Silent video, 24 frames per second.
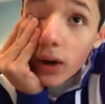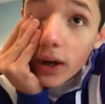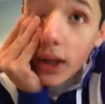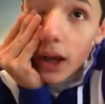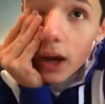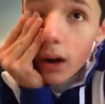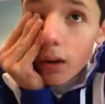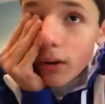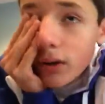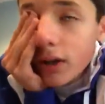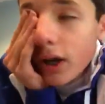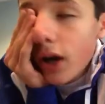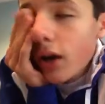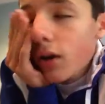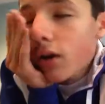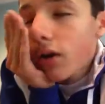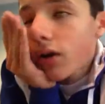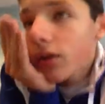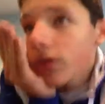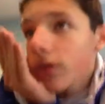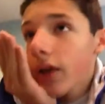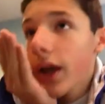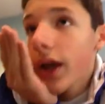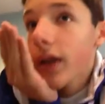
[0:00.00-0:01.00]
idea how a Town
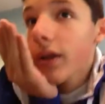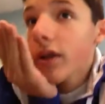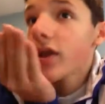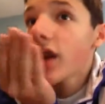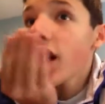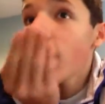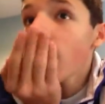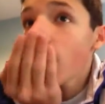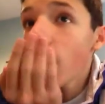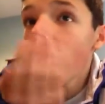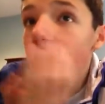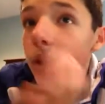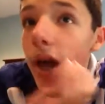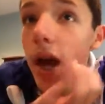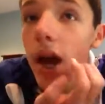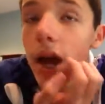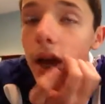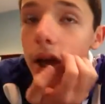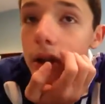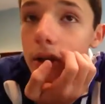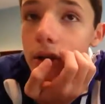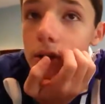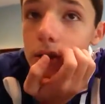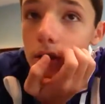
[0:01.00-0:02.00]
Hall, like, the Town Hall
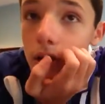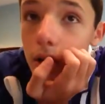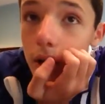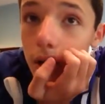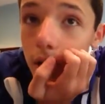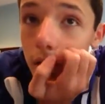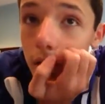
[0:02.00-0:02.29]
9s,